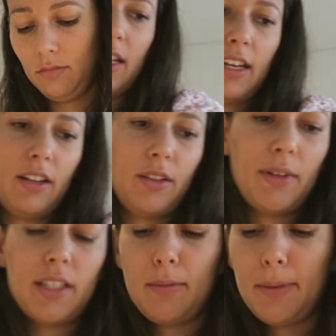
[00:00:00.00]
Now the
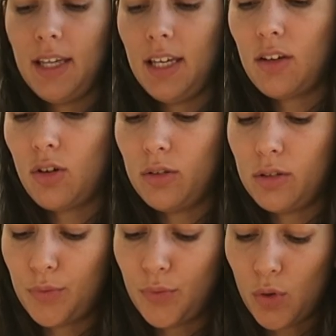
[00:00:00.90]
recipe
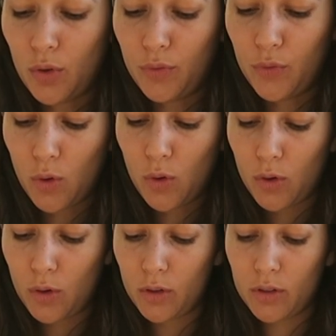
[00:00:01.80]
calls for
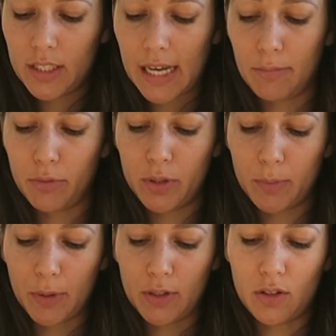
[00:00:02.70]
4
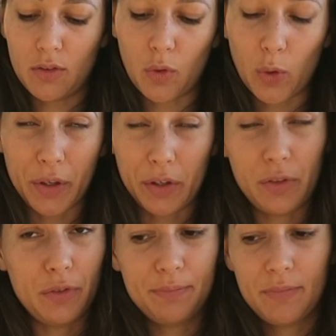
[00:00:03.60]
tablespoons of
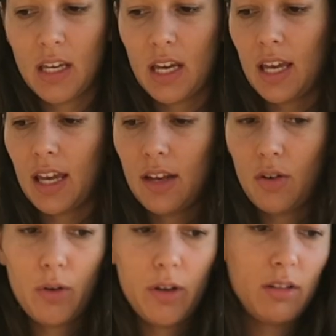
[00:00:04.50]
oil, and
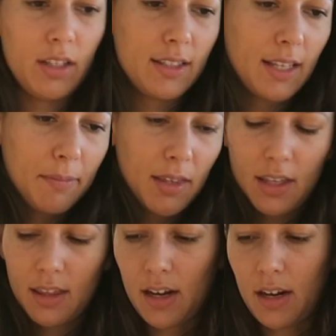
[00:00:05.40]
oil is
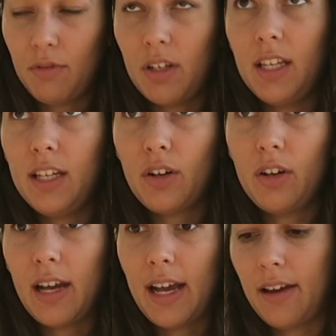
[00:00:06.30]
something that I really
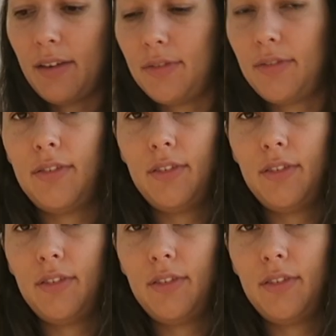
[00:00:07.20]
don't have